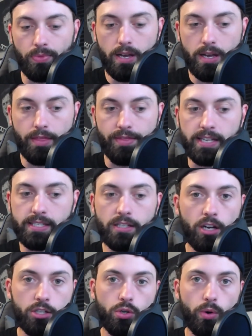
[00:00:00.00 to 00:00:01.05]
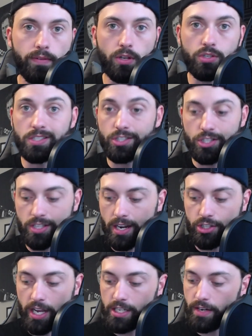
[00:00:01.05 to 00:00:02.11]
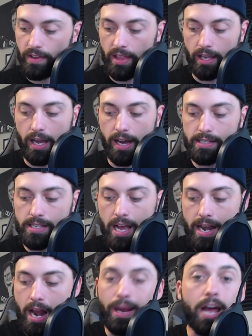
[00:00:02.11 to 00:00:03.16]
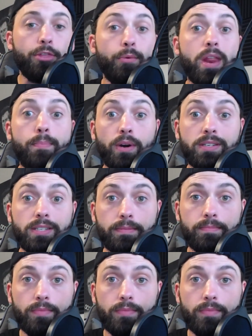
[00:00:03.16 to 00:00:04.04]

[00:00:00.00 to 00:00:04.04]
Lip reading: This industrial revolution is just going to change everything, guys. Now we got 3D printing.